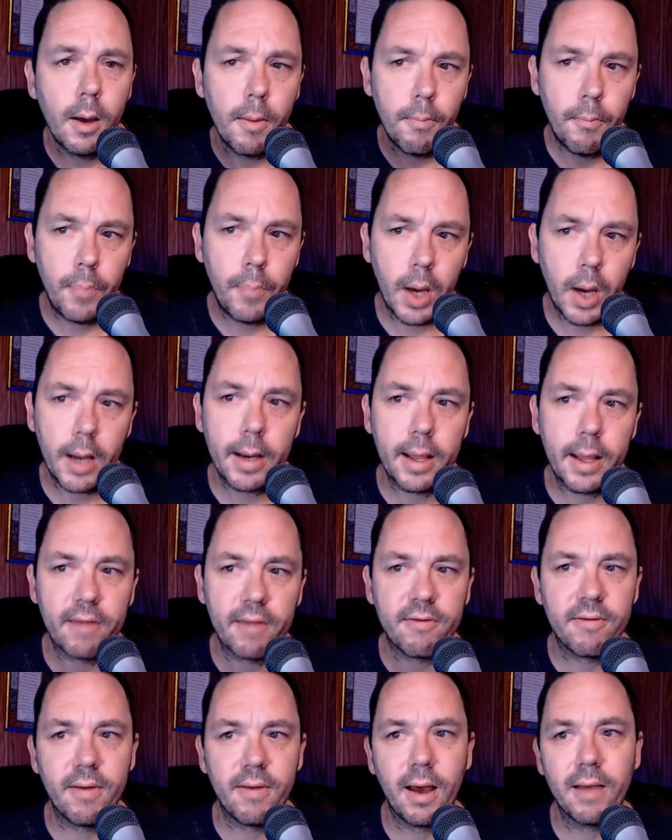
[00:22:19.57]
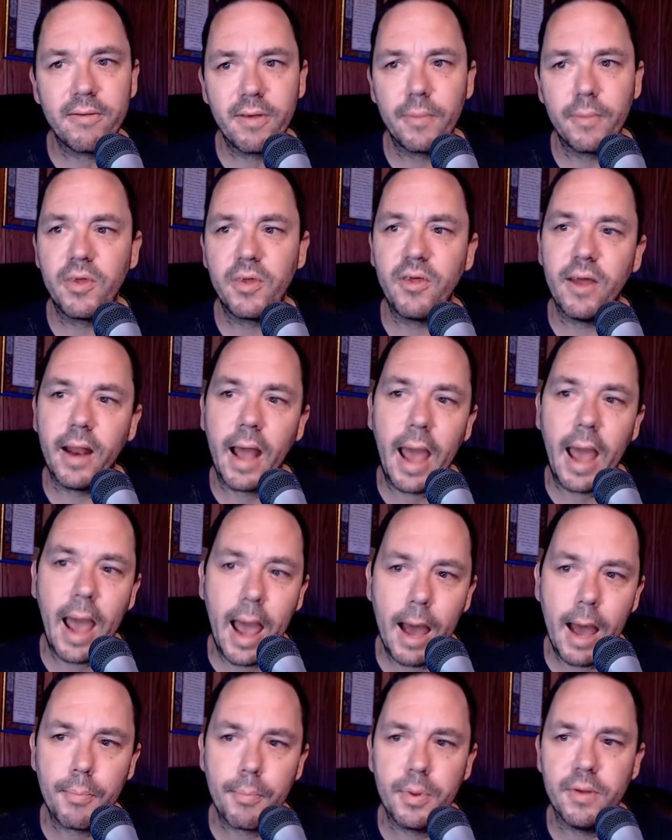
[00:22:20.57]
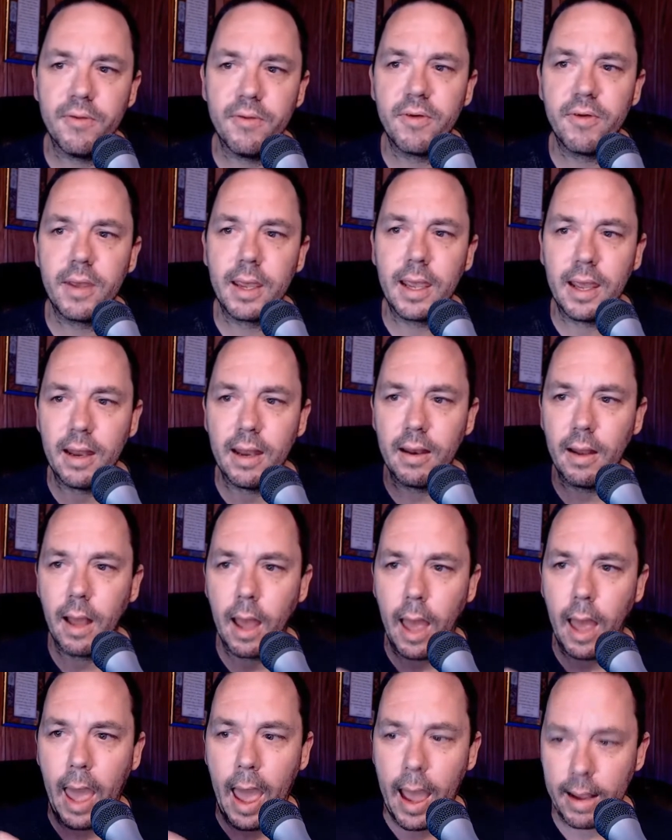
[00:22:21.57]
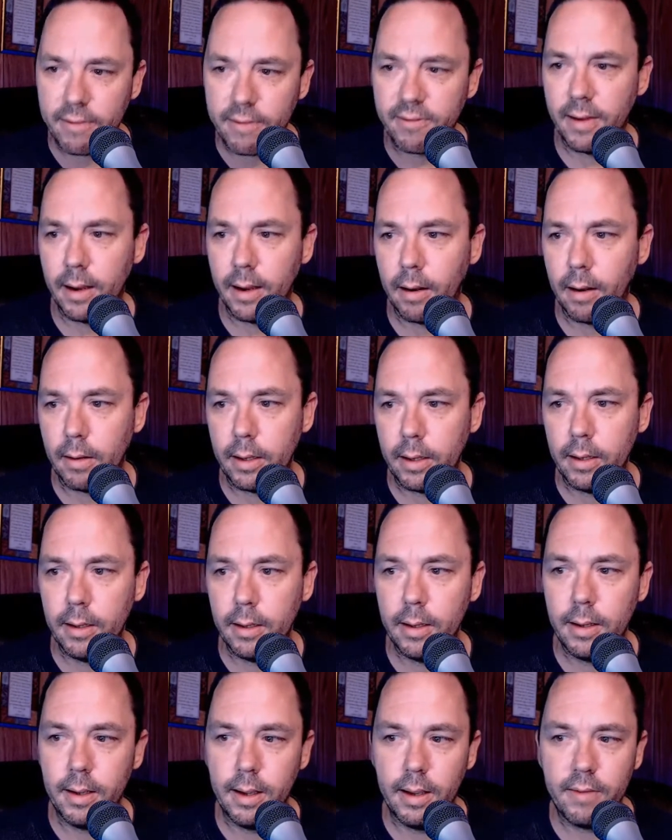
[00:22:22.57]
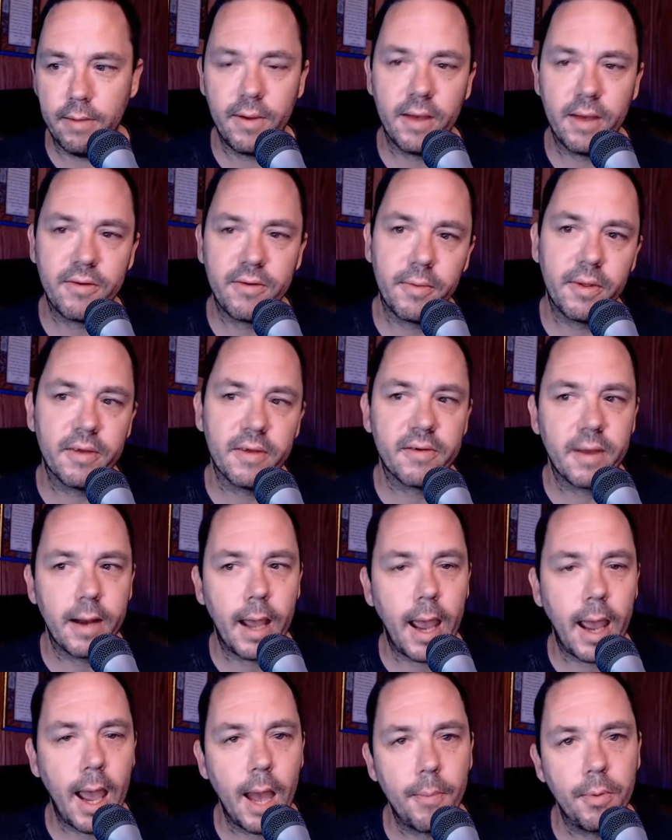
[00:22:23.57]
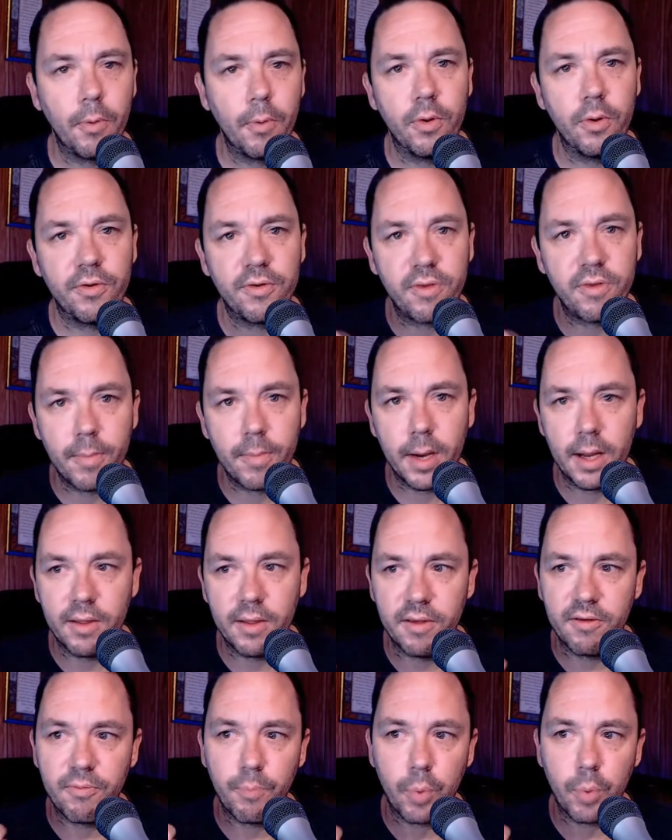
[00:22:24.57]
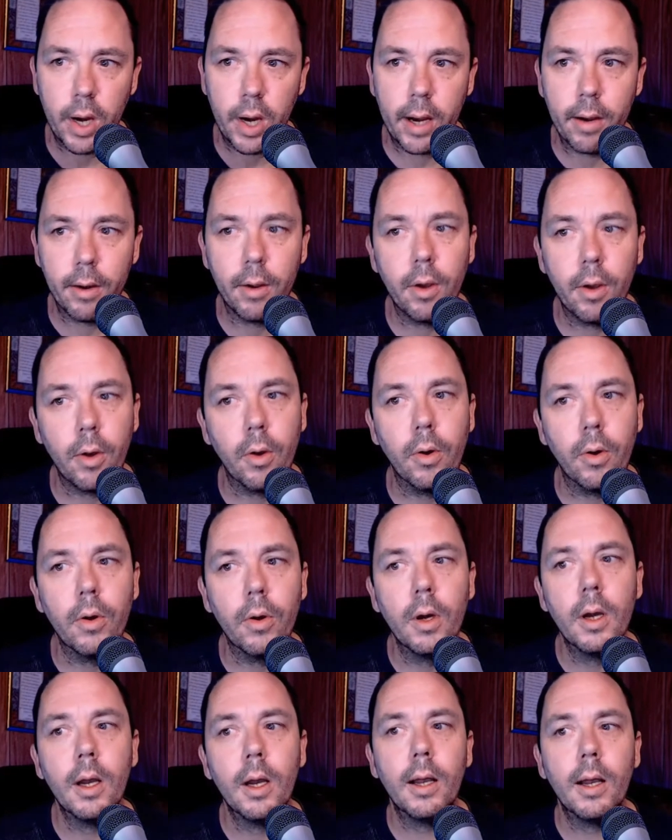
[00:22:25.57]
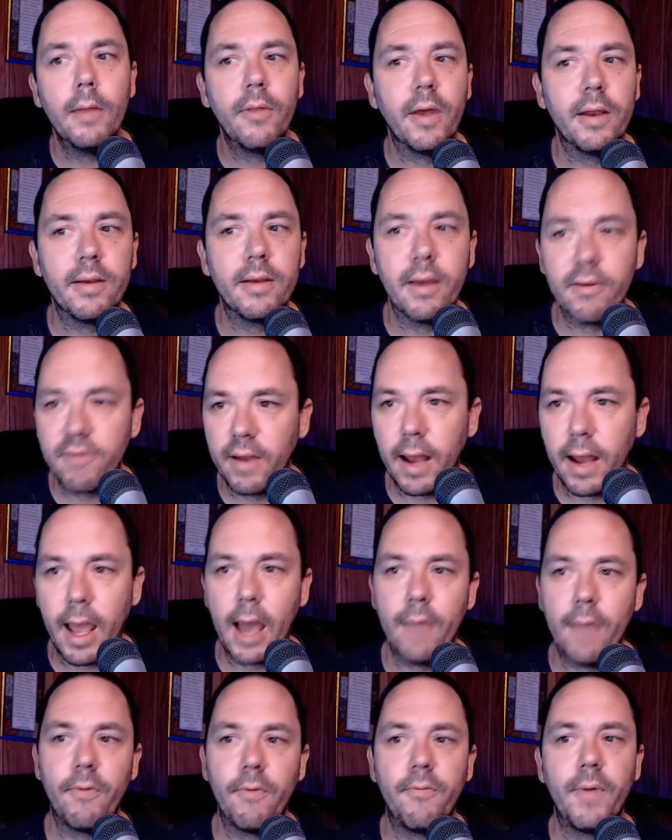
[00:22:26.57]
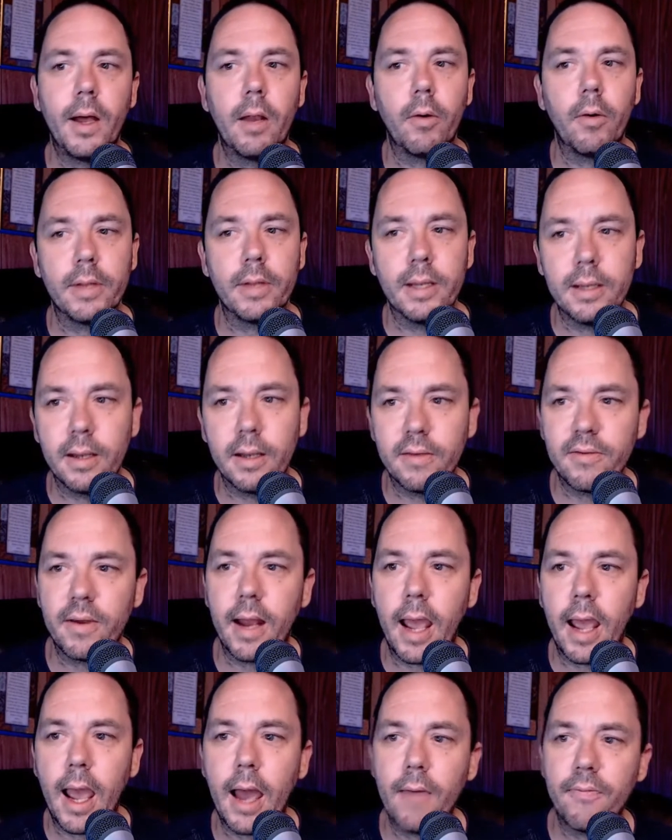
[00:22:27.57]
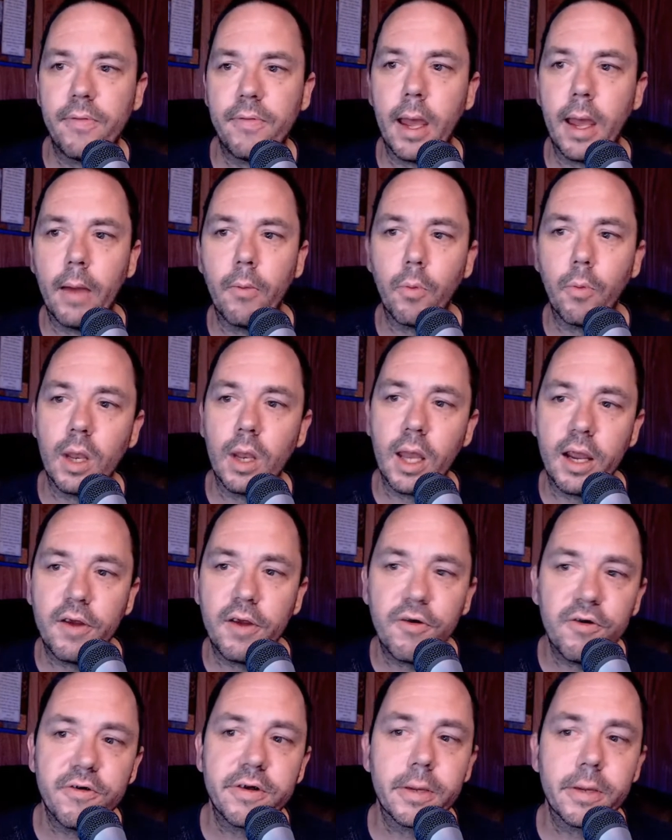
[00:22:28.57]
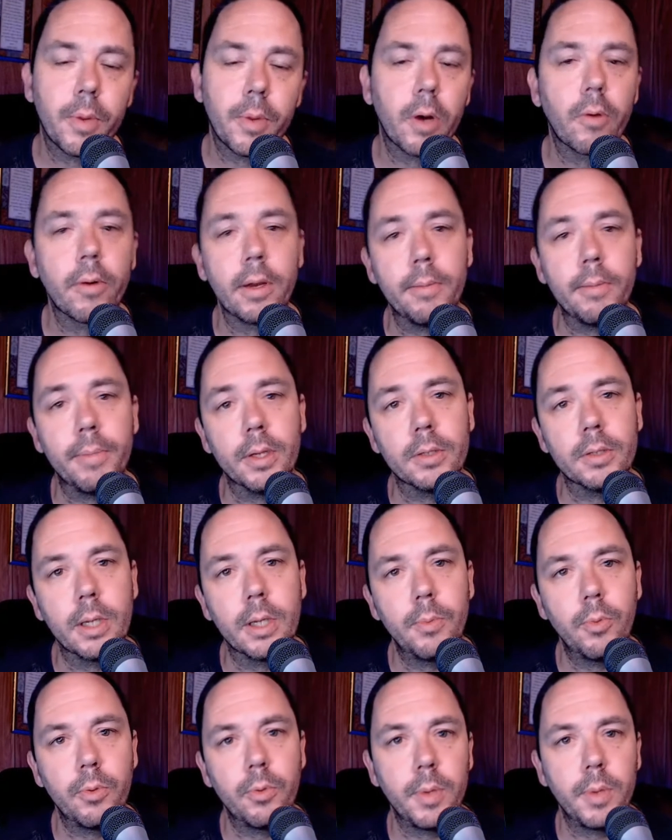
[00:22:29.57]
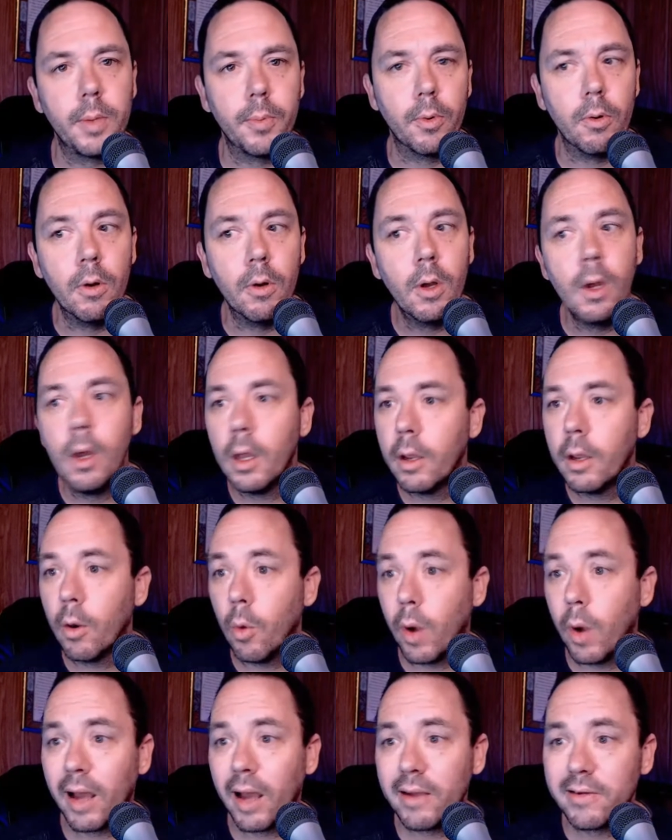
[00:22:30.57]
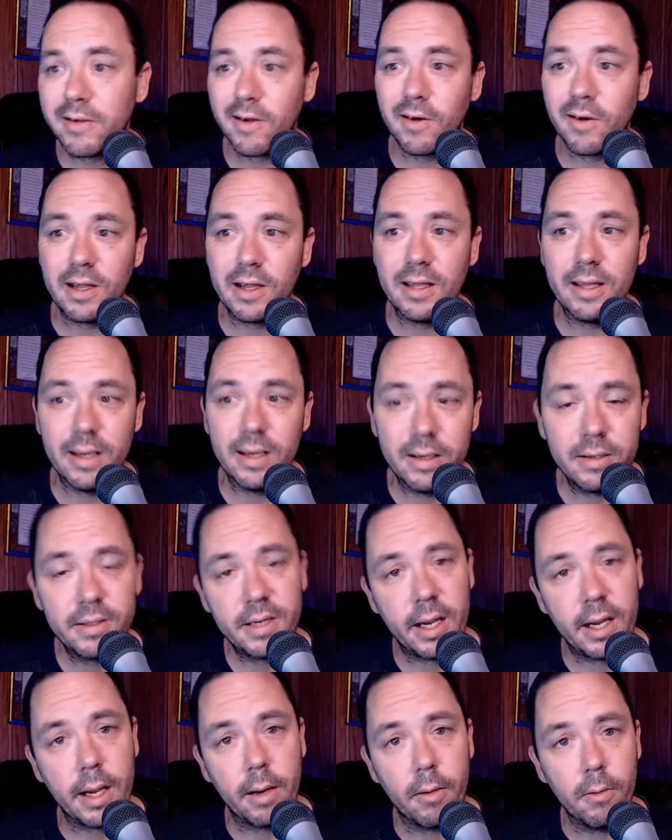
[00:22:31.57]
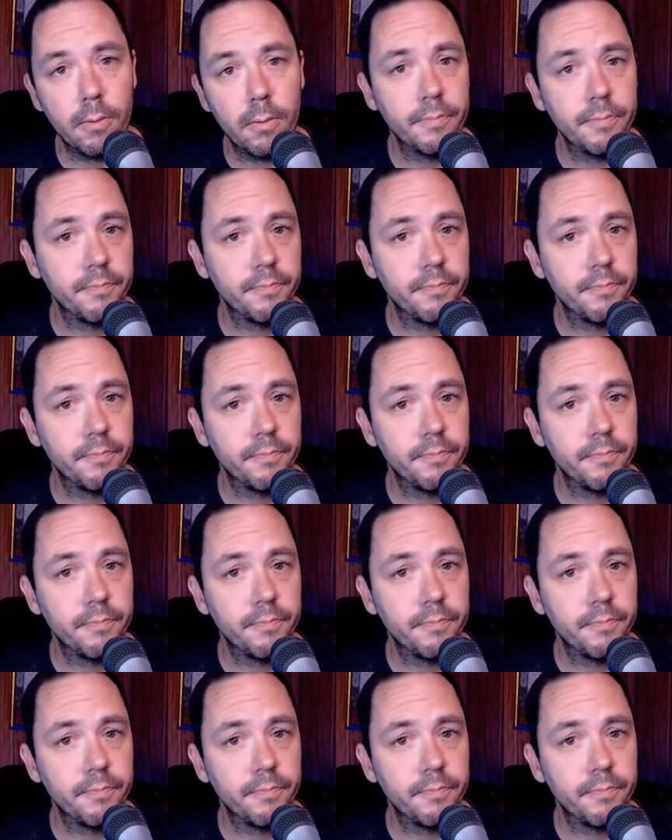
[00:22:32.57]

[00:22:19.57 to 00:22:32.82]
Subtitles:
but it's not something that happens accidentally. It's not something that's going to happen with somebody that's brand new, that doesn't have a following, that doesn't have that relationship already built up with people. When I started this channel,